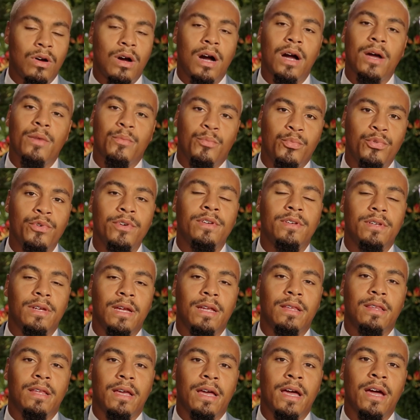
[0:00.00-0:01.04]
I
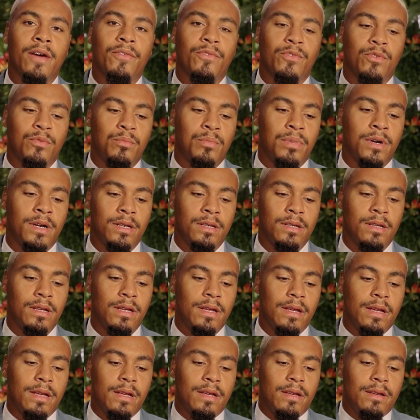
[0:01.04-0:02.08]
appreciate the effort, but
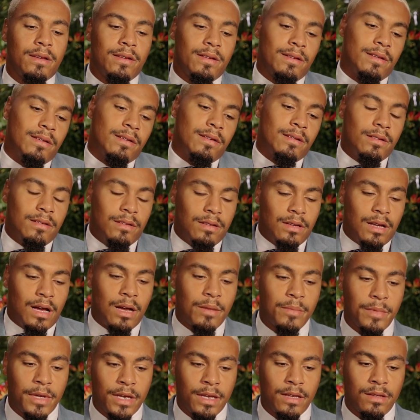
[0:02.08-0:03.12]
I
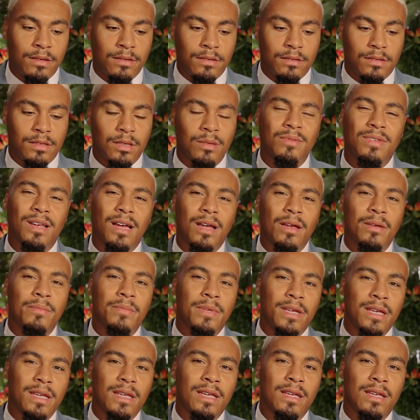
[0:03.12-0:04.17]
mean,
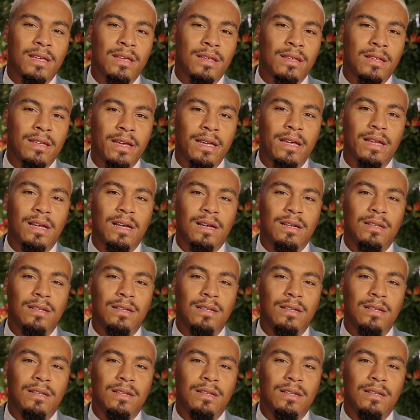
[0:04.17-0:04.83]
sometimes it can get